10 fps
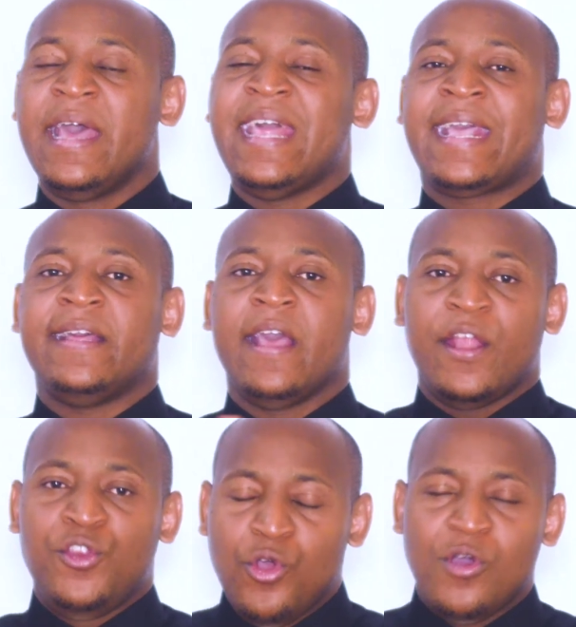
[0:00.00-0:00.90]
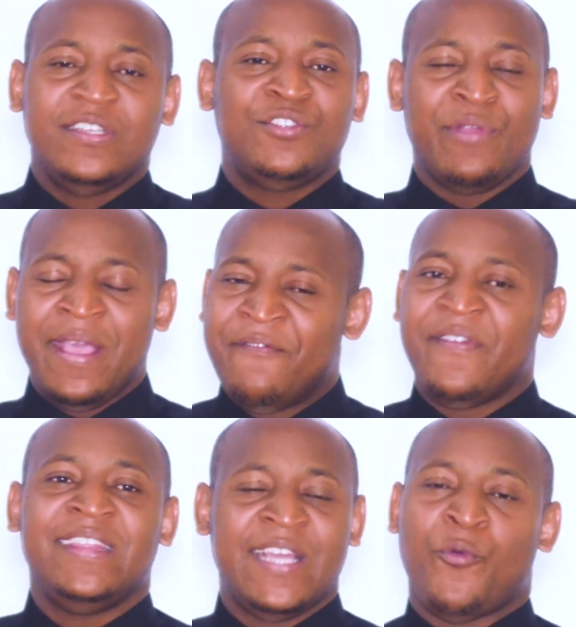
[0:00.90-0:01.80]
Like, don't
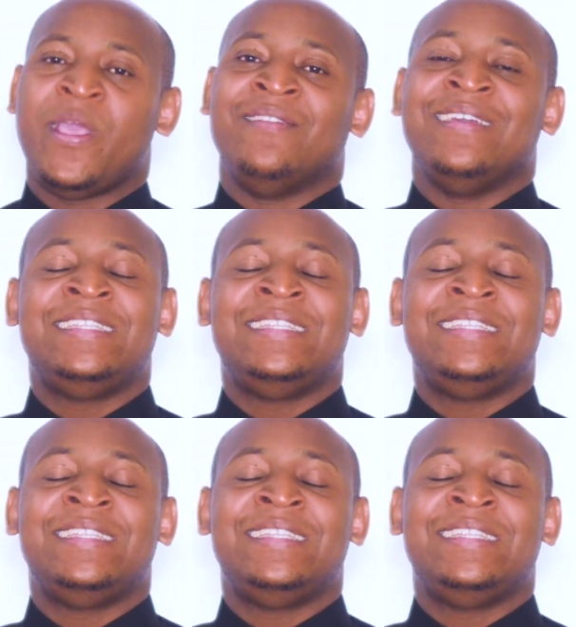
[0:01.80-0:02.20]
reinvent the wheel.